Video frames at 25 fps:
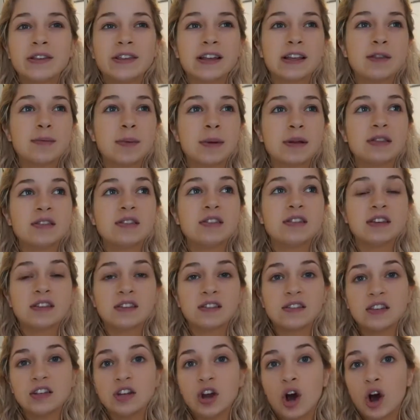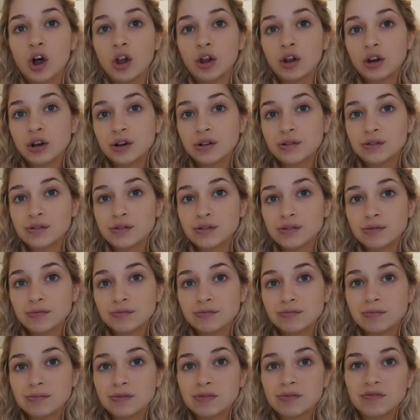So that's about $60.
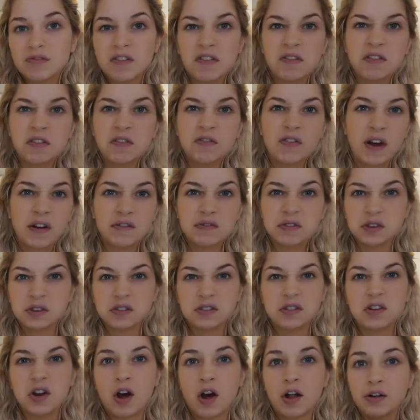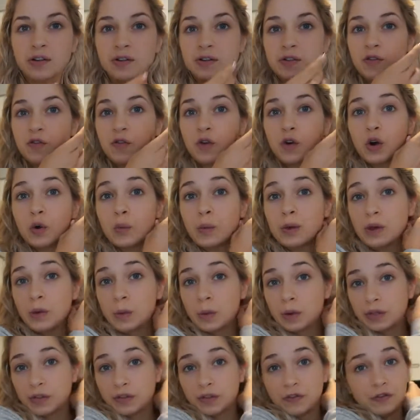$55, $60 for a
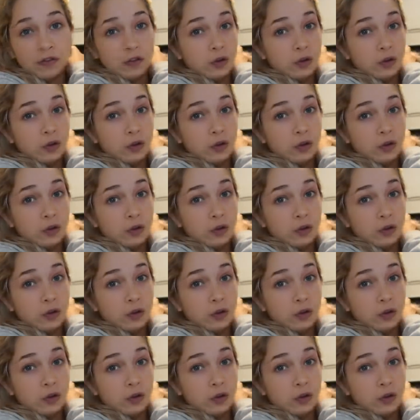week worth of